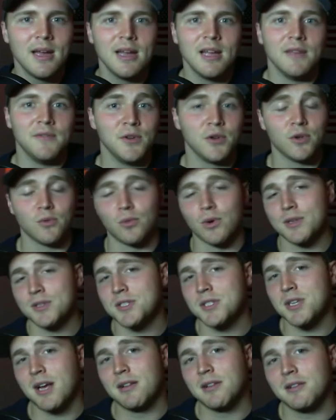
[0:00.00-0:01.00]
If you can run
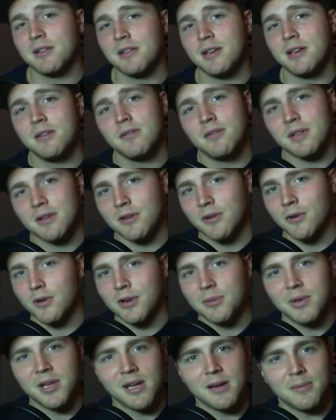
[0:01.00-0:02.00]
silently, then you're
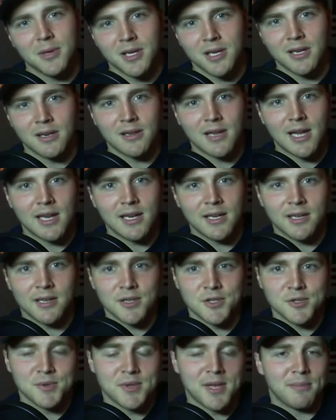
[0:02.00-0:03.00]
going to be able to get a lot of
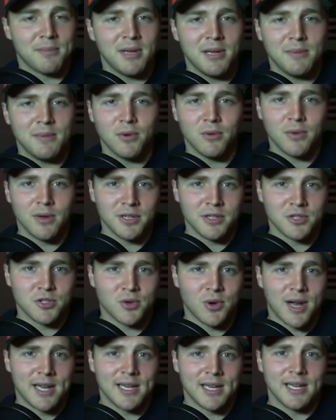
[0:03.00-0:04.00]
kills without people really
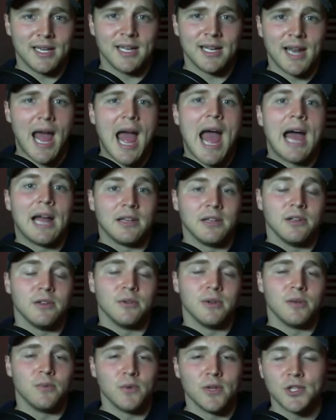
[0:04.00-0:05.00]
trying to get at
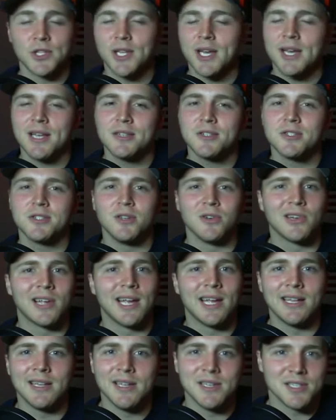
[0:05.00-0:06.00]
you, in which case your
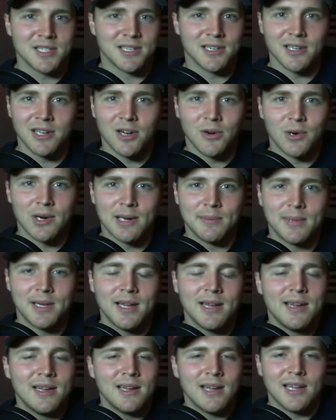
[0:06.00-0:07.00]
KD is going to go up
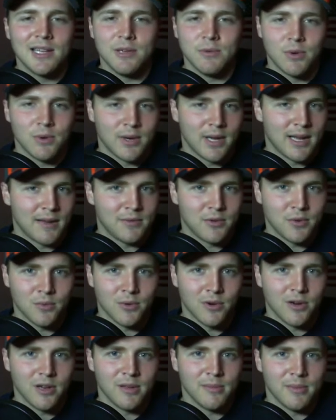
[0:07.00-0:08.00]
and you won't have to
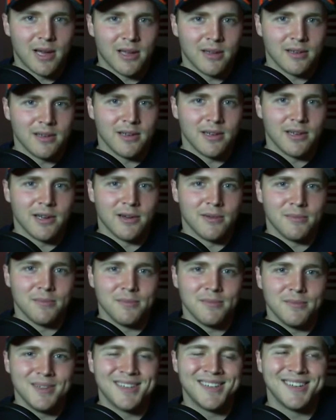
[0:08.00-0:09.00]
worry about, you know,
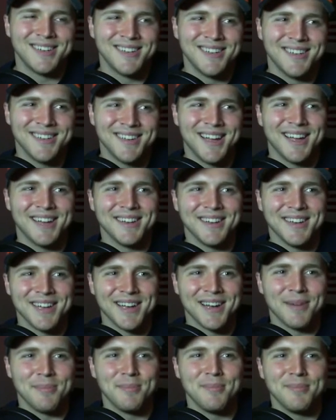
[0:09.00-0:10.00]

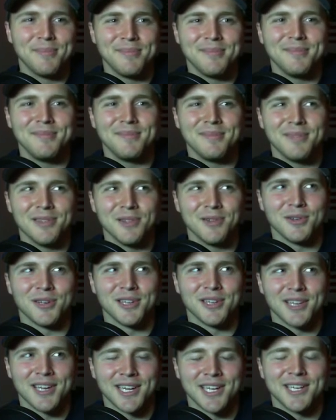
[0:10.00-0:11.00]
ending up
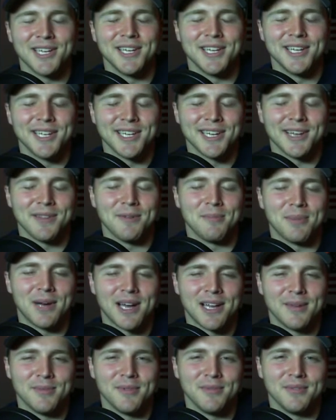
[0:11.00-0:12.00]
looking like an idiot at the
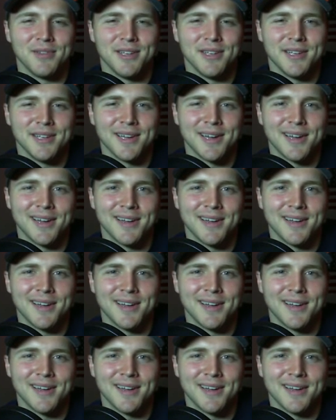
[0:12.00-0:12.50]
bottom of the